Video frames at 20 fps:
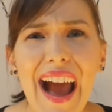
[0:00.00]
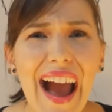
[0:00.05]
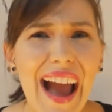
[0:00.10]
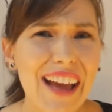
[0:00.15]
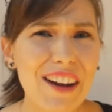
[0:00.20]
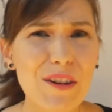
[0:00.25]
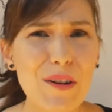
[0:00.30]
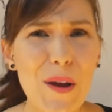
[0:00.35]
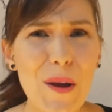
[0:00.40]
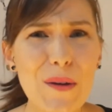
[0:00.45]

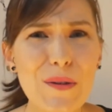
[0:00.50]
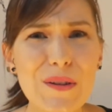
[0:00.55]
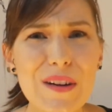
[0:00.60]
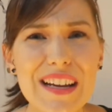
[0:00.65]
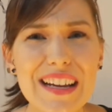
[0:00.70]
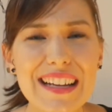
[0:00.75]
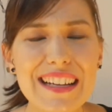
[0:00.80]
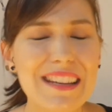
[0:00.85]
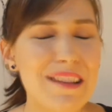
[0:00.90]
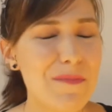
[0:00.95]
I don't know.
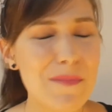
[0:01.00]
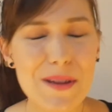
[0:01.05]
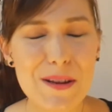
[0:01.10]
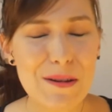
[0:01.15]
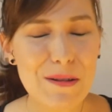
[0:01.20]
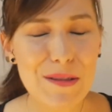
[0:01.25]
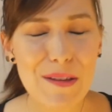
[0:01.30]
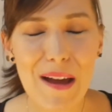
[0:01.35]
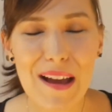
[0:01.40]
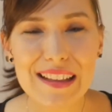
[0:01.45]
Give me
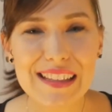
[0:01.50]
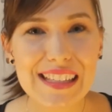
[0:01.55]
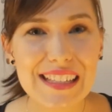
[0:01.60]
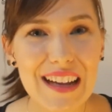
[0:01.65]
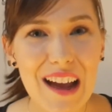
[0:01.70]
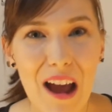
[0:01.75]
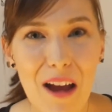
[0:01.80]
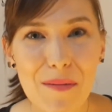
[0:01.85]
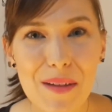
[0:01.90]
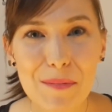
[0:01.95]
your thoughts,
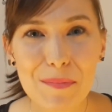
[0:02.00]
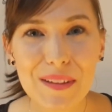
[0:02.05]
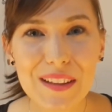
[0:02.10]
comment